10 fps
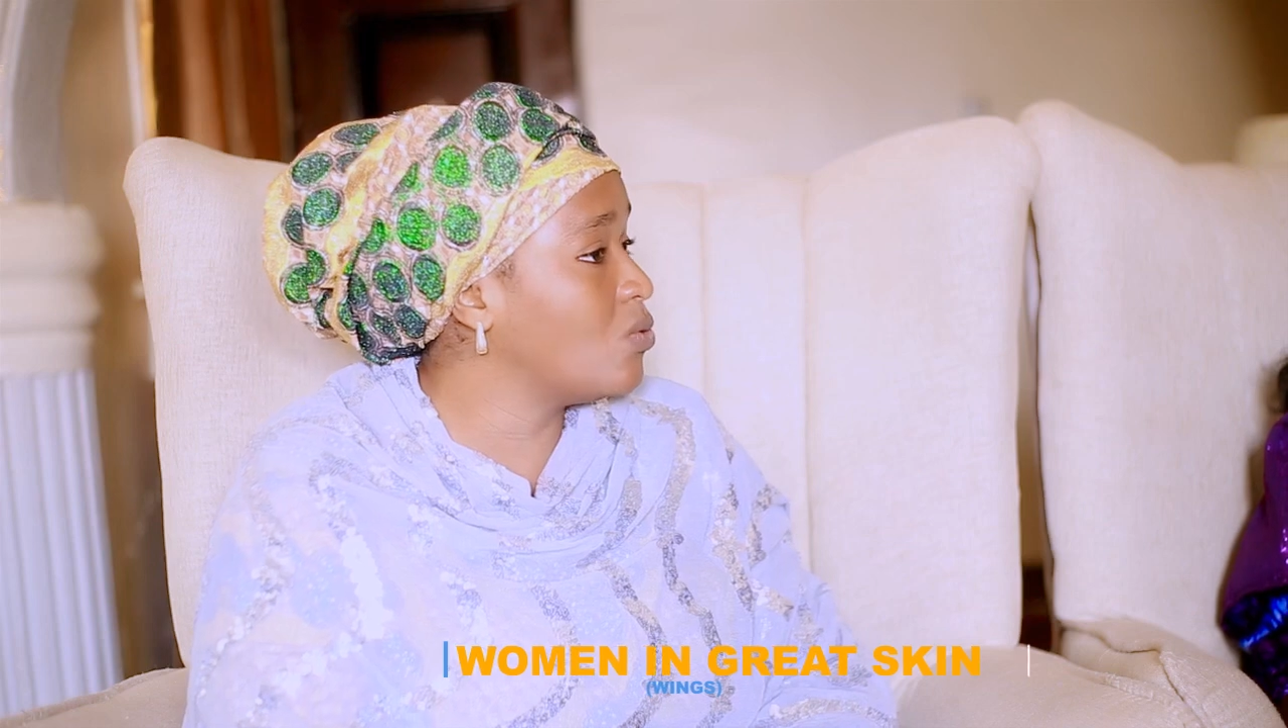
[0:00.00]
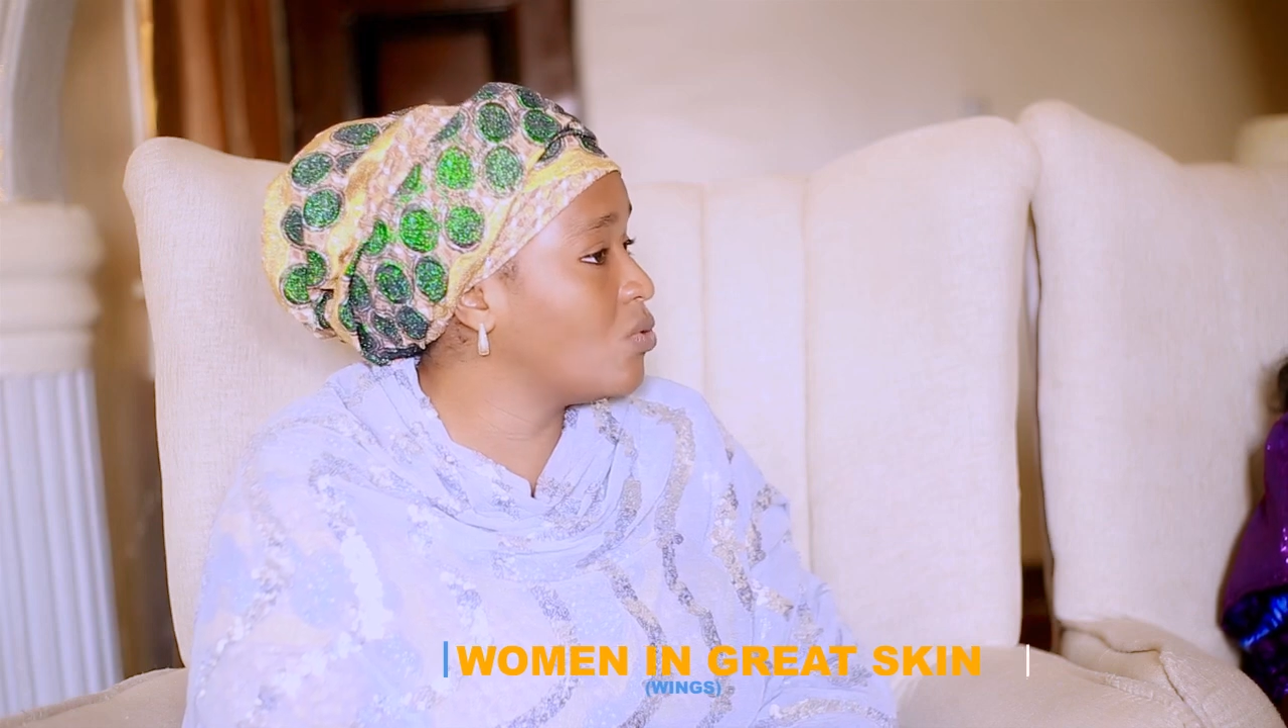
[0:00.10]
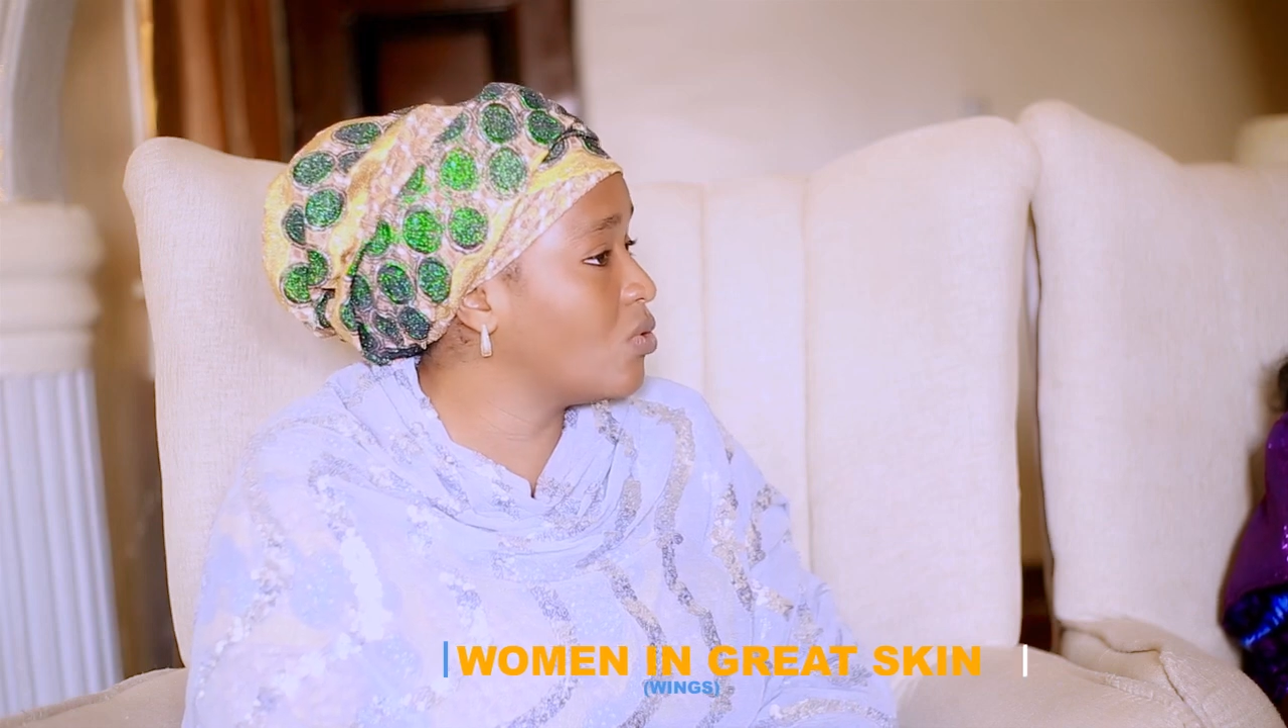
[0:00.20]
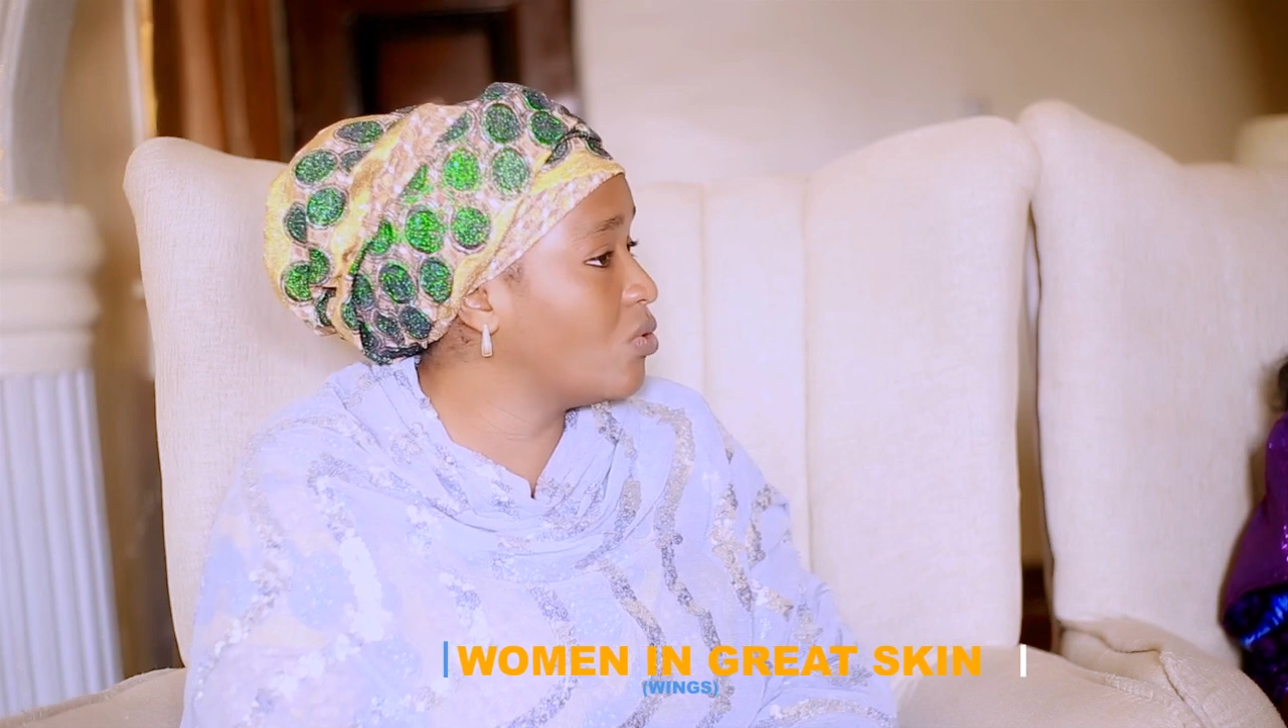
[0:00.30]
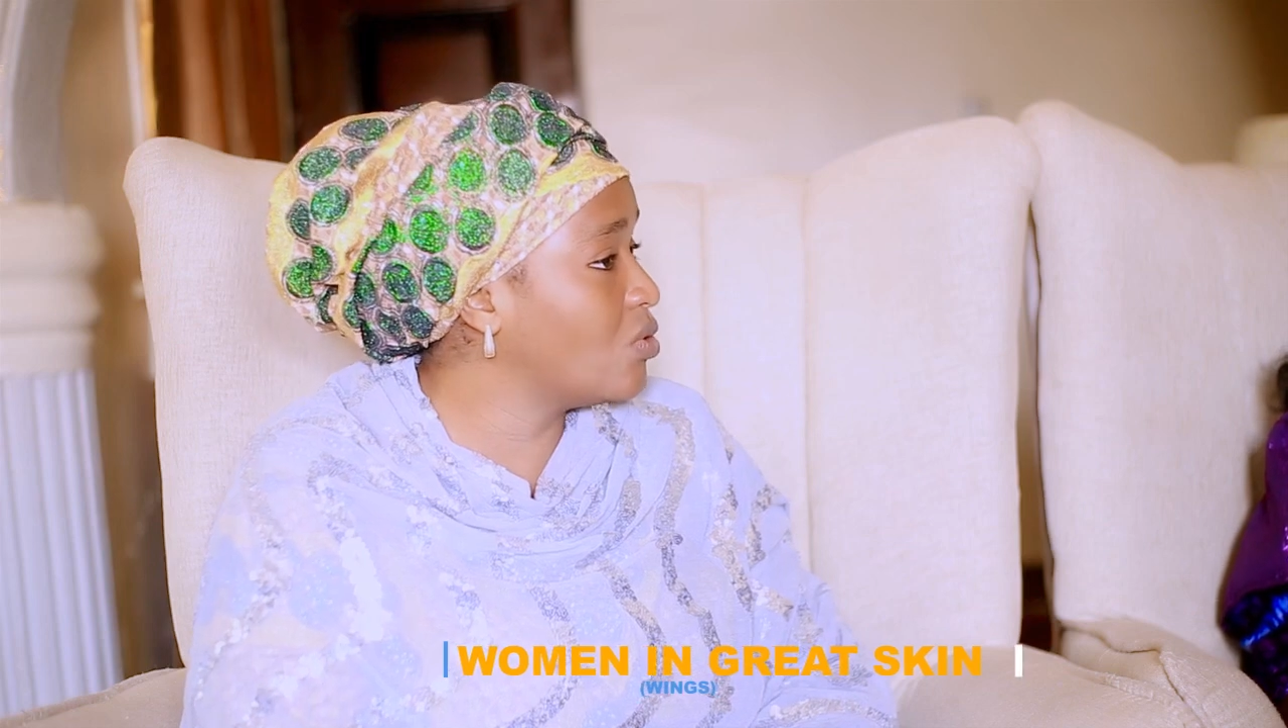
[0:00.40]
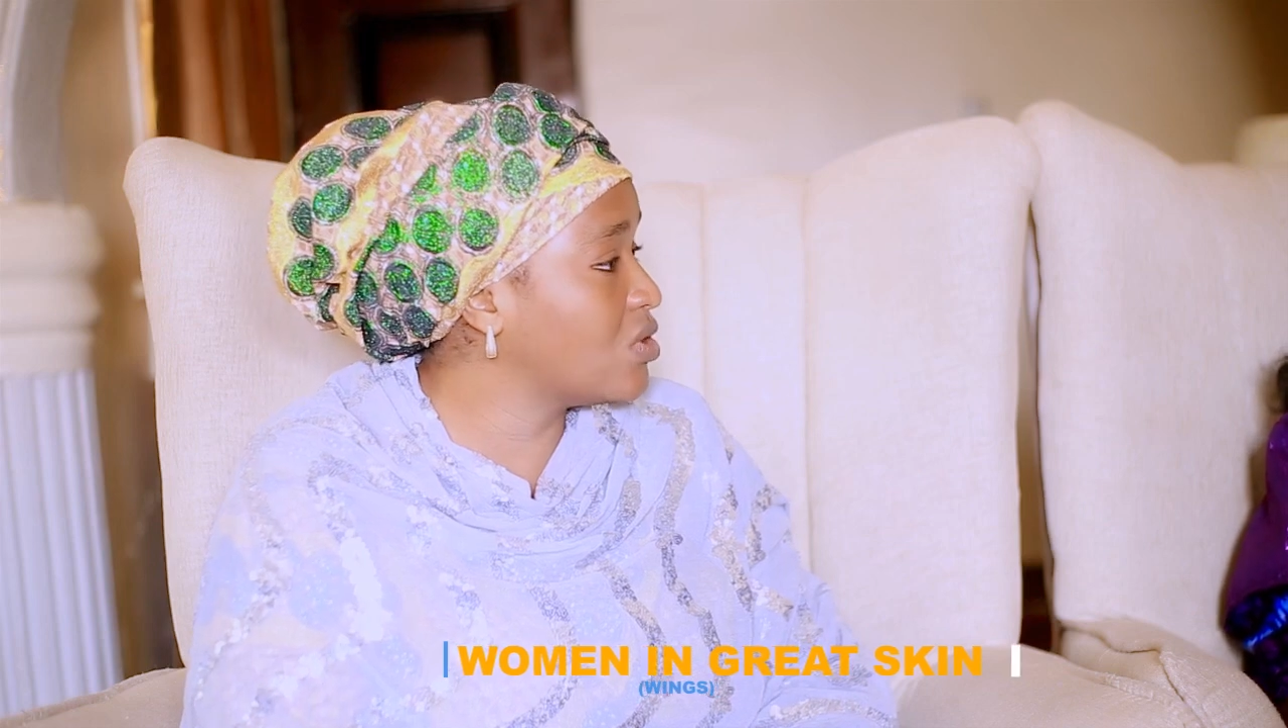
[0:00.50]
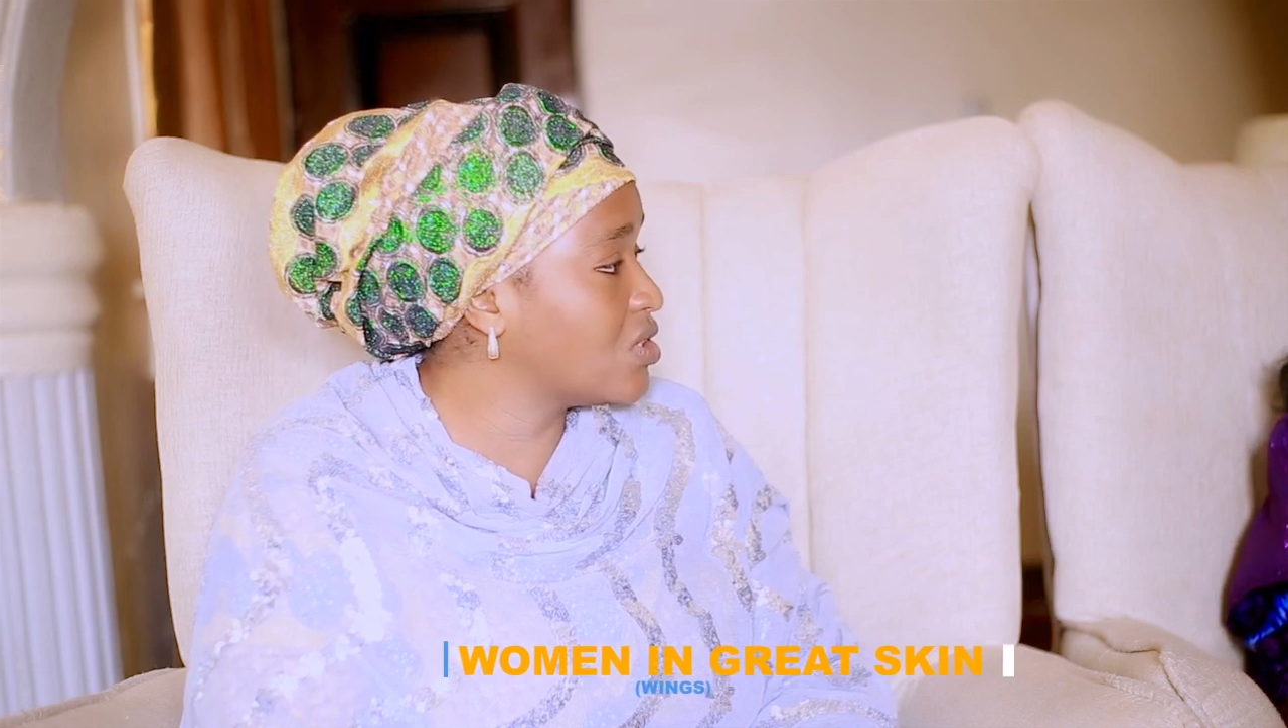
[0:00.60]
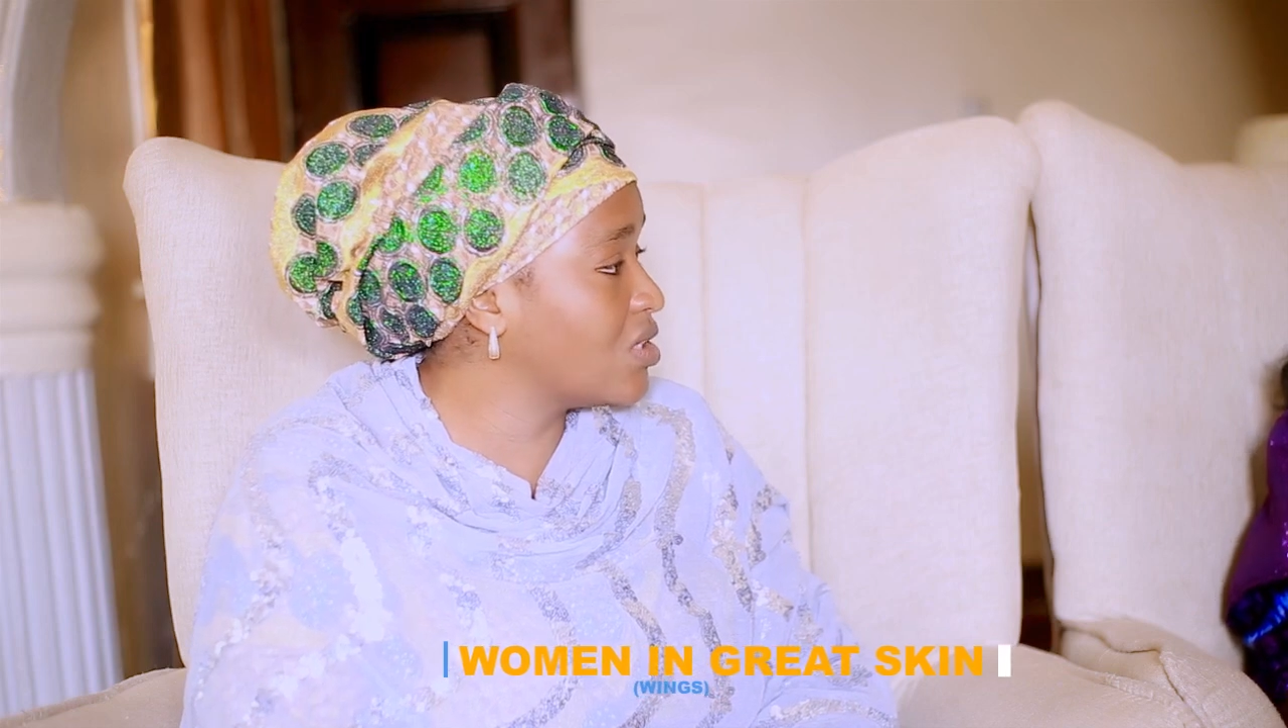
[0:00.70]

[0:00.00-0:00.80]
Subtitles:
will not